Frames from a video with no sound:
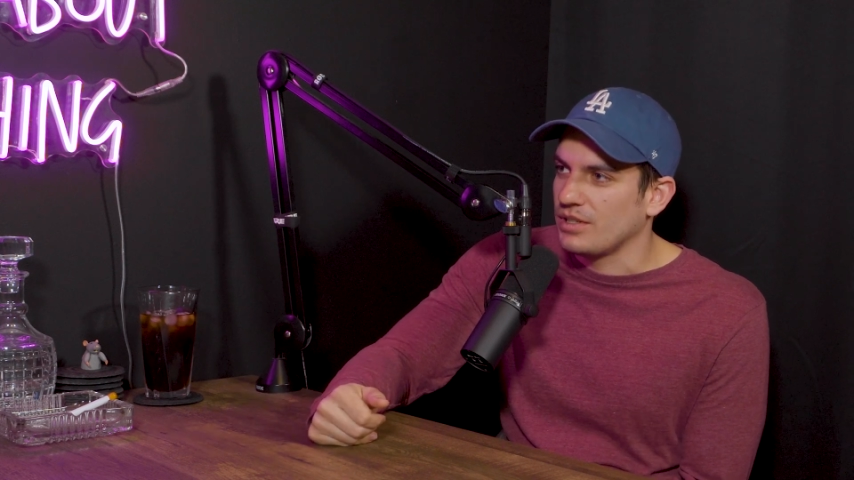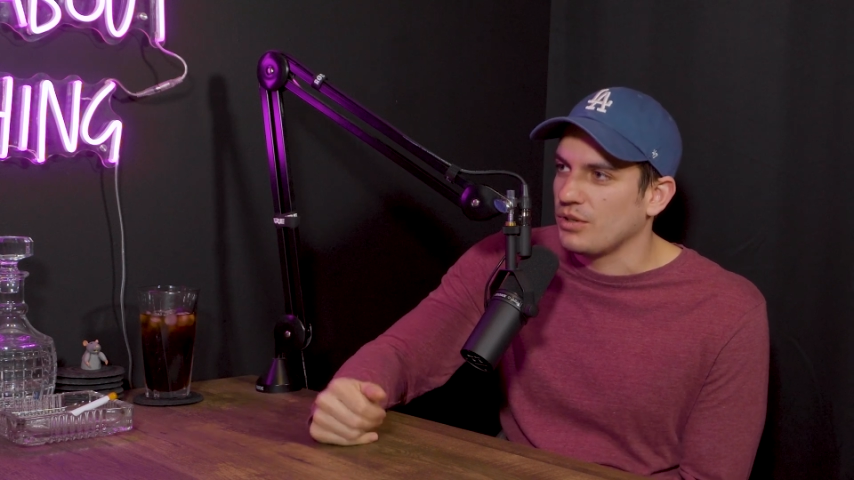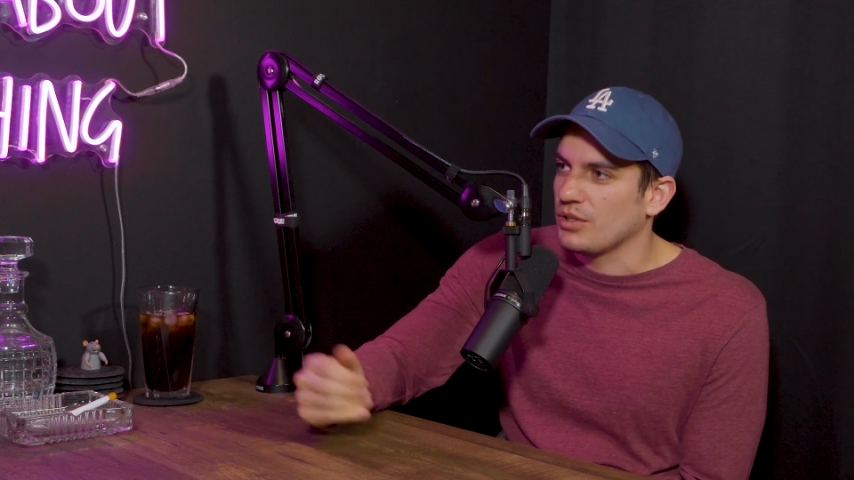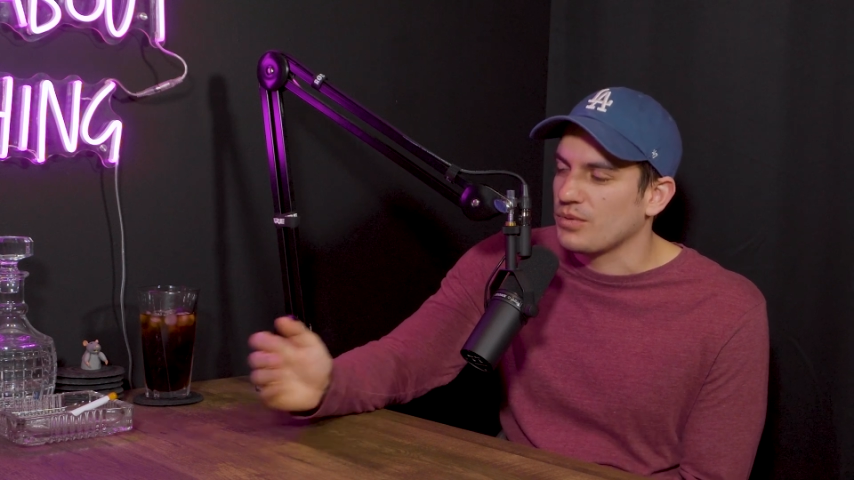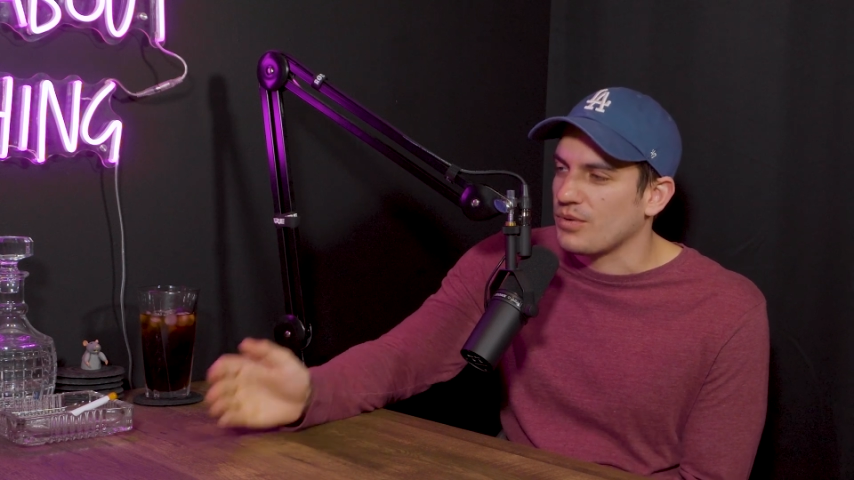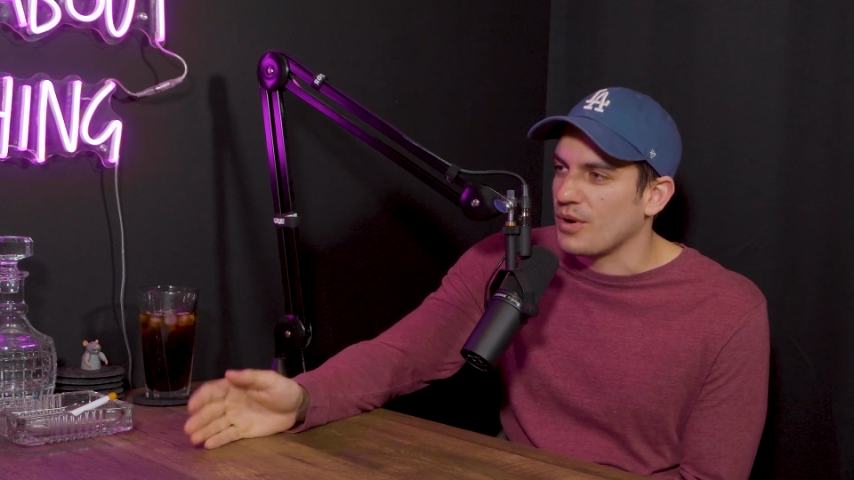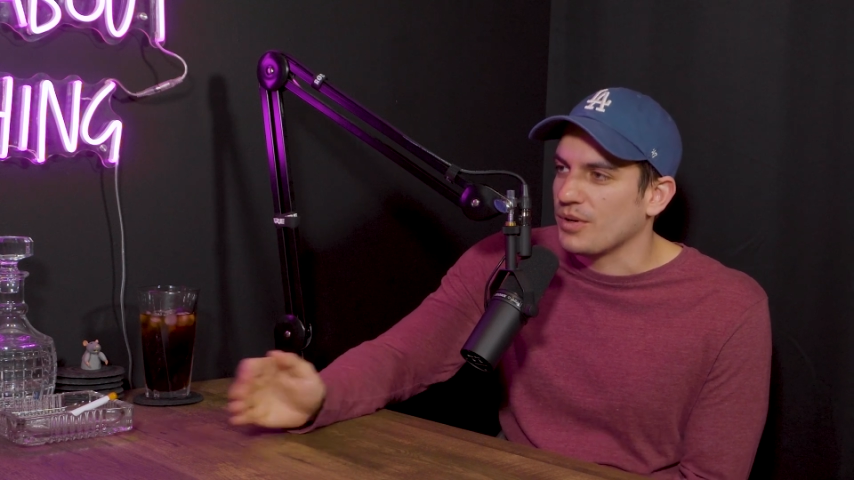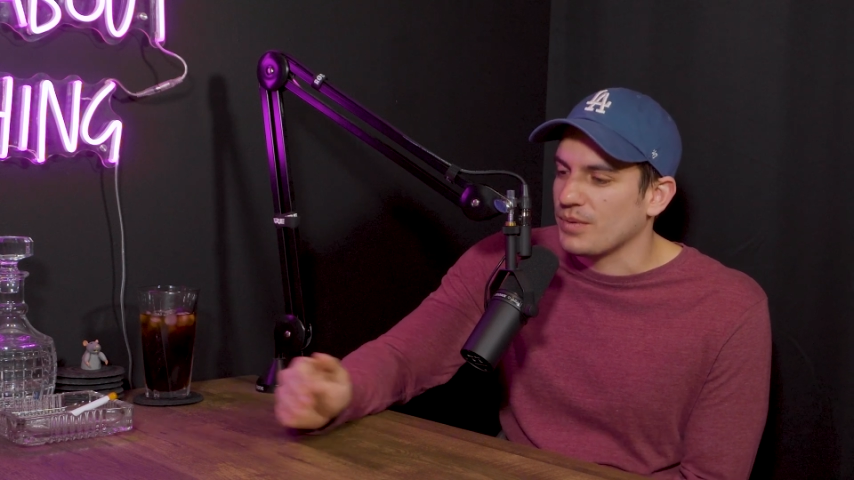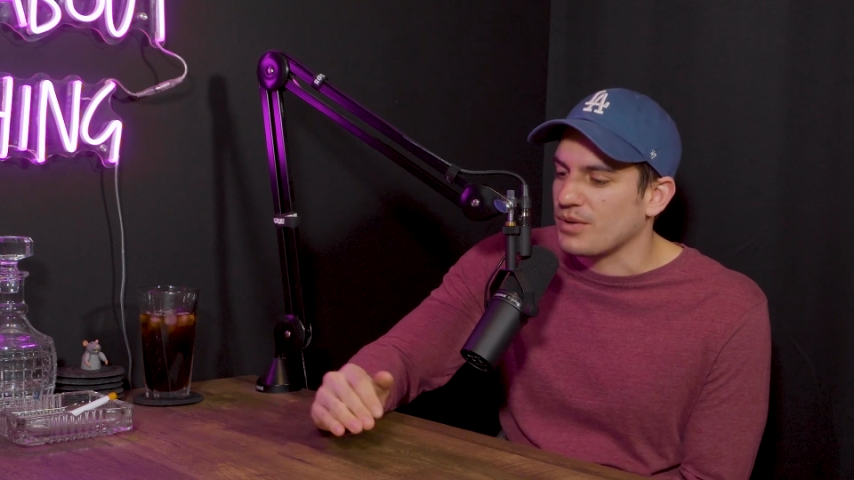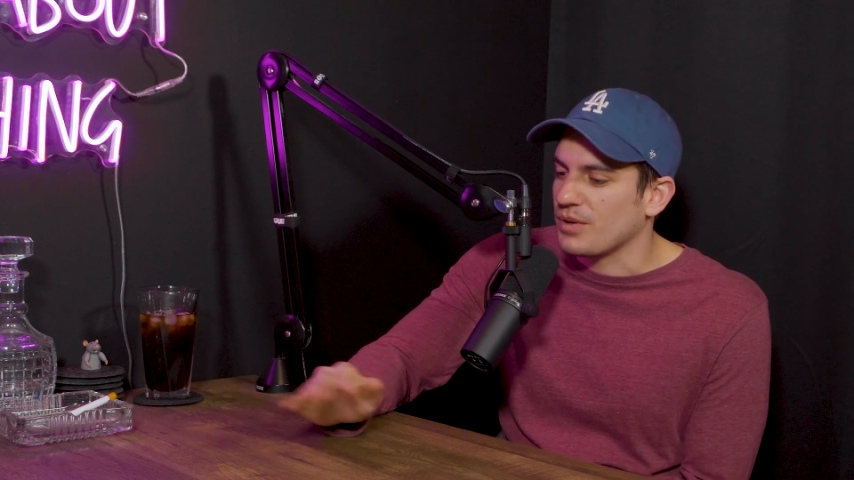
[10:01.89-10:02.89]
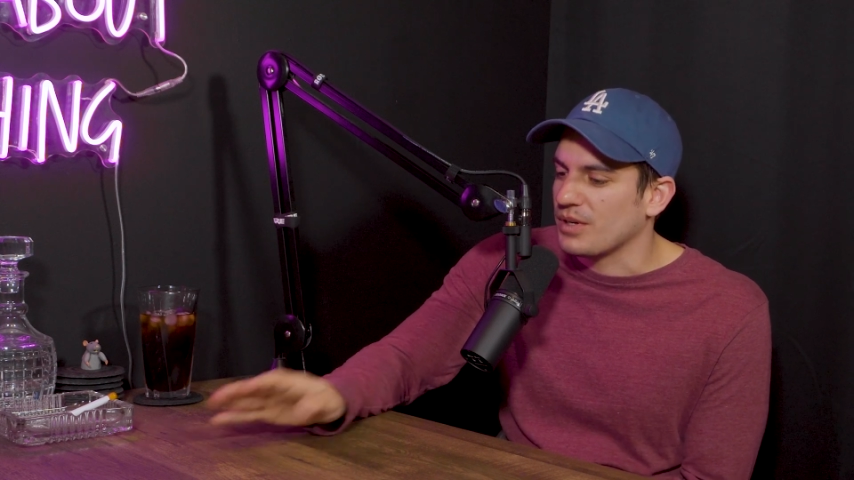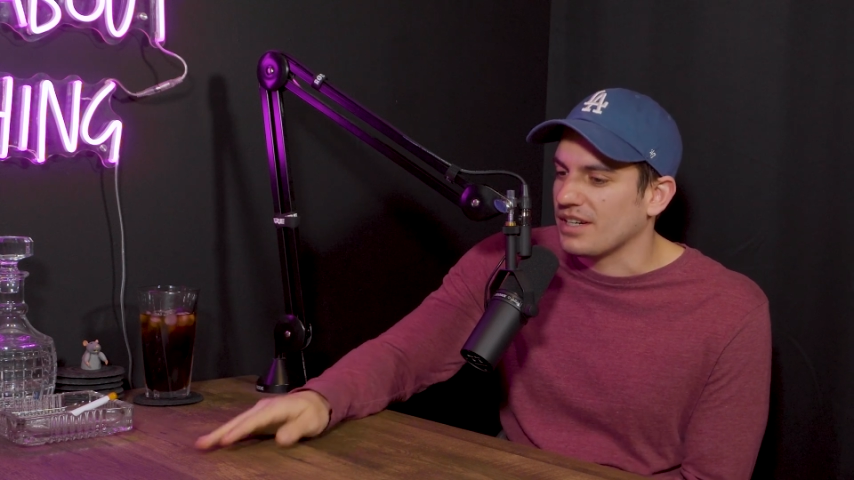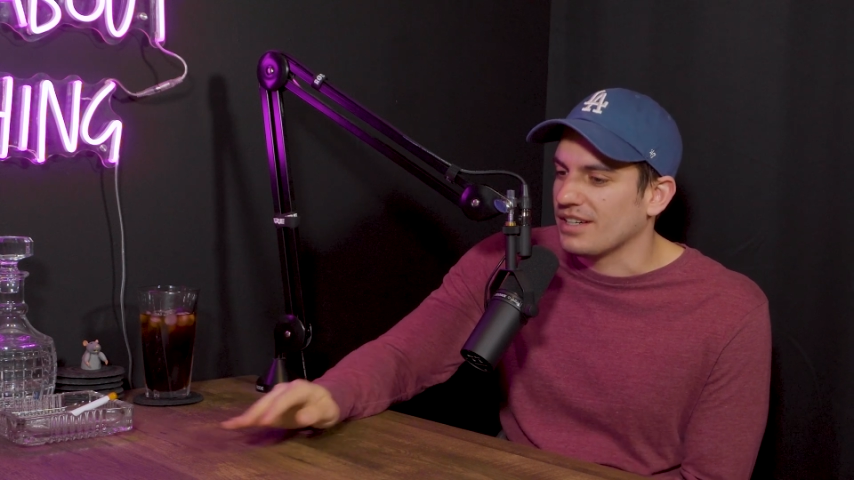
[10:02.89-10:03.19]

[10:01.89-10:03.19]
Where we throw it in